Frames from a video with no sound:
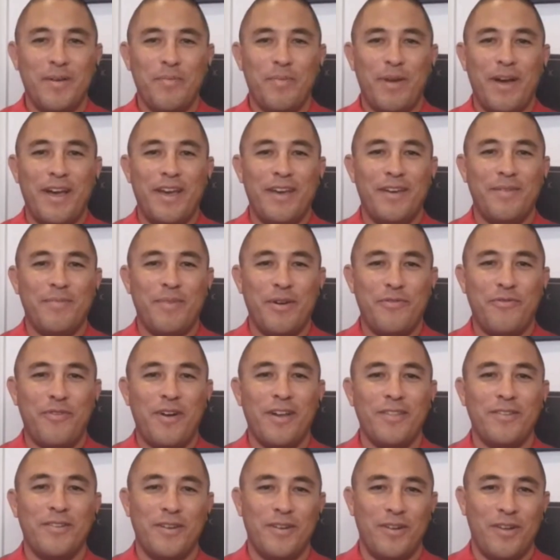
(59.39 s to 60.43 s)
my
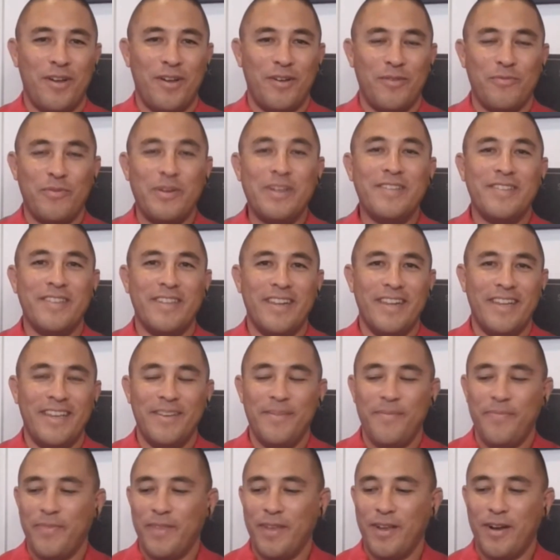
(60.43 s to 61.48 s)
father-in-law
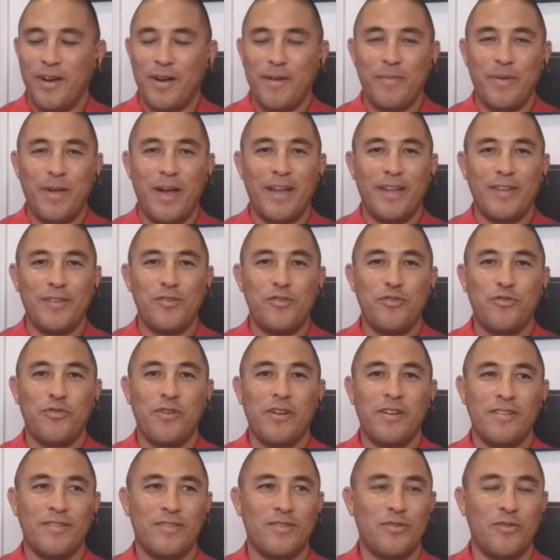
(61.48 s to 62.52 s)
recently got his
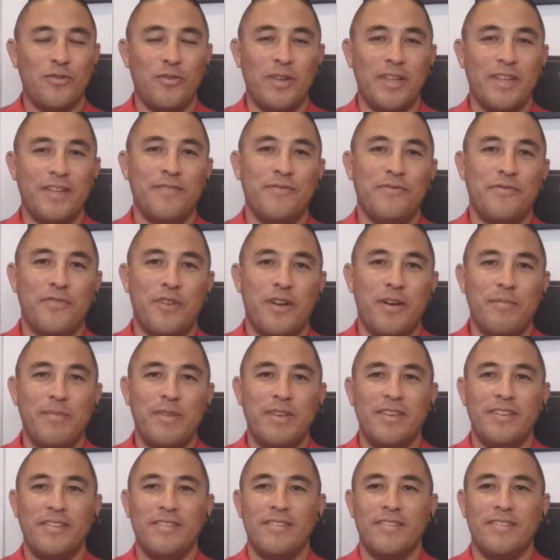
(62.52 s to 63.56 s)
truck stolen from
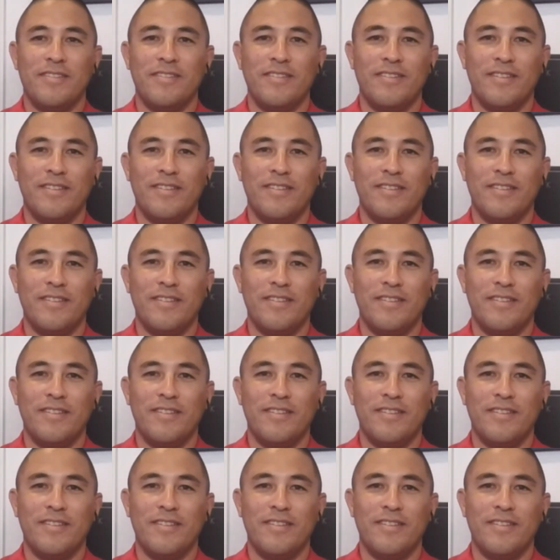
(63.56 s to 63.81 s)
his